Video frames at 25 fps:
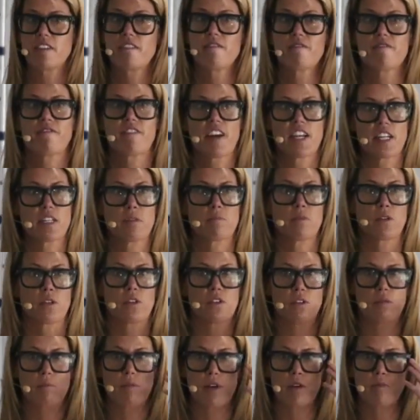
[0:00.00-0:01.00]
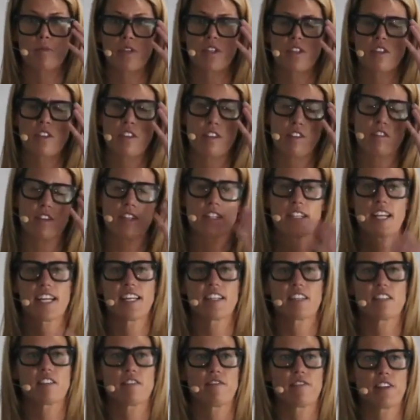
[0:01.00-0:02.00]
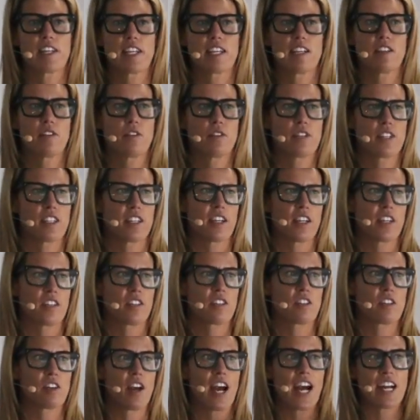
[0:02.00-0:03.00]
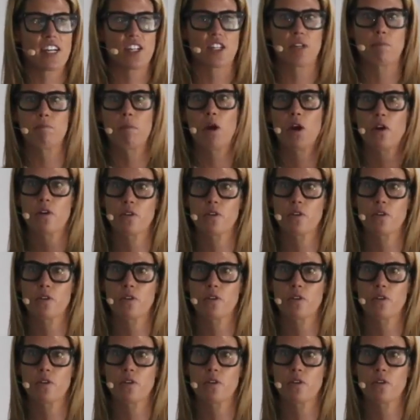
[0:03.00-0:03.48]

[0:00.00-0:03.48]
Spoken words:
within Facebook at the moment, so they're intensively using us to actually